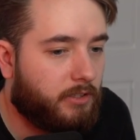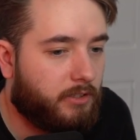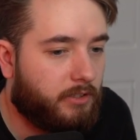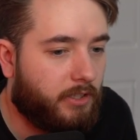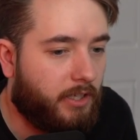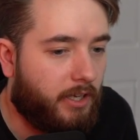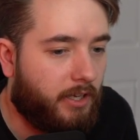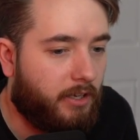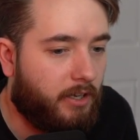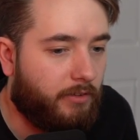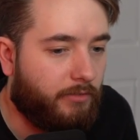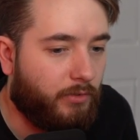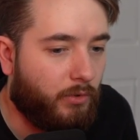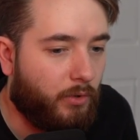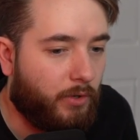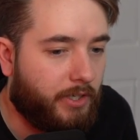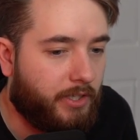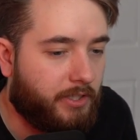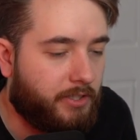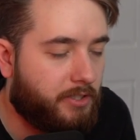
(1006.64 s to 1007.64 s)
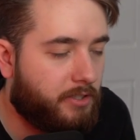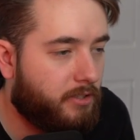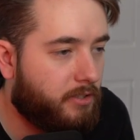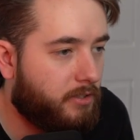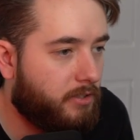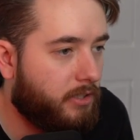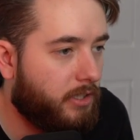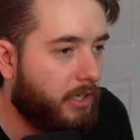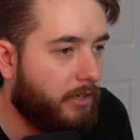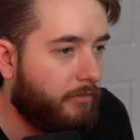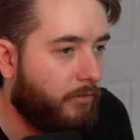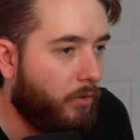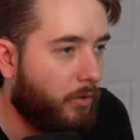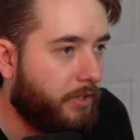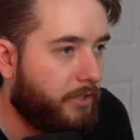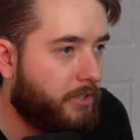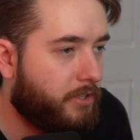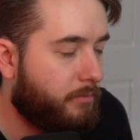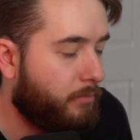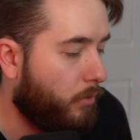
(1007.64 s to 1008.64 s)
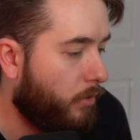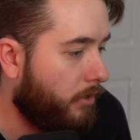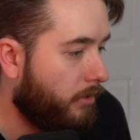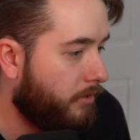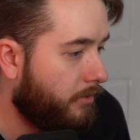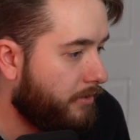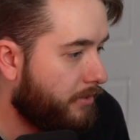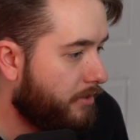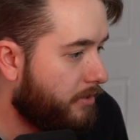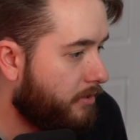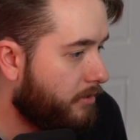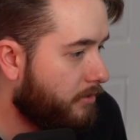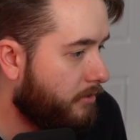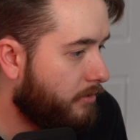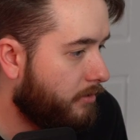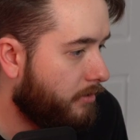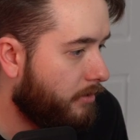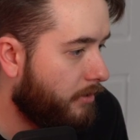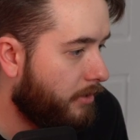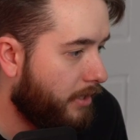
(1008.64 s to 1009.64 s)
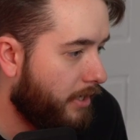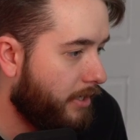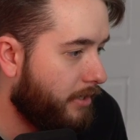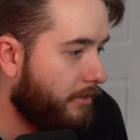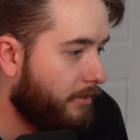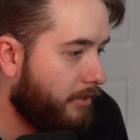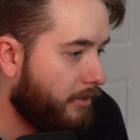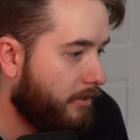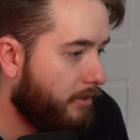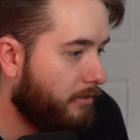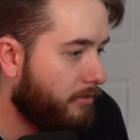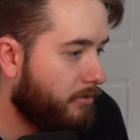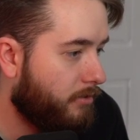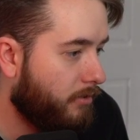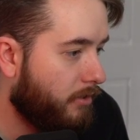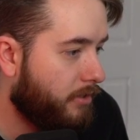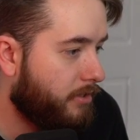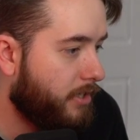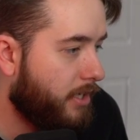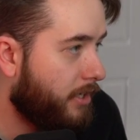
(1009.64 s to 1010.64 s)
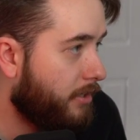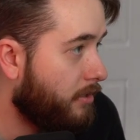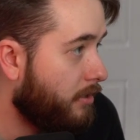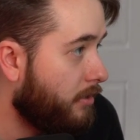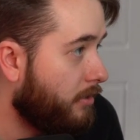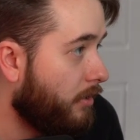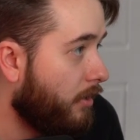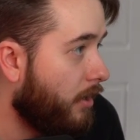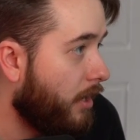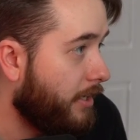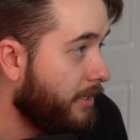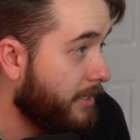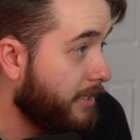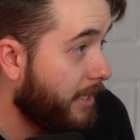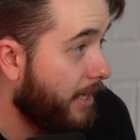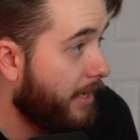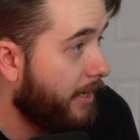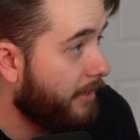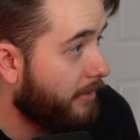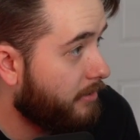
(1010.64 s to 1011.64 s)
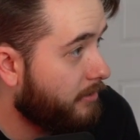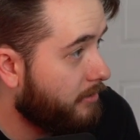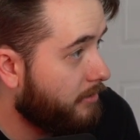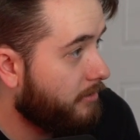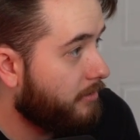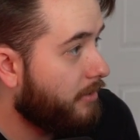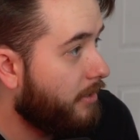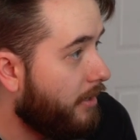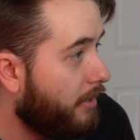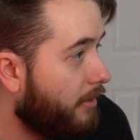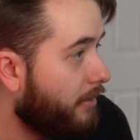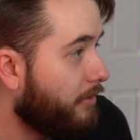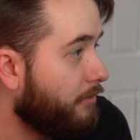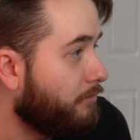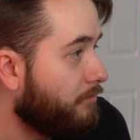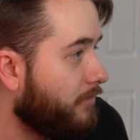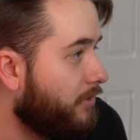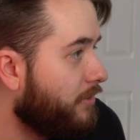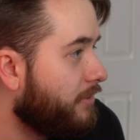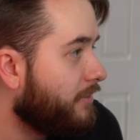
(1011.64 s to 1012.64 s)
yeah, avoid avoid spoilers than anything else. Nice haircut. No, I need a haircut. Um,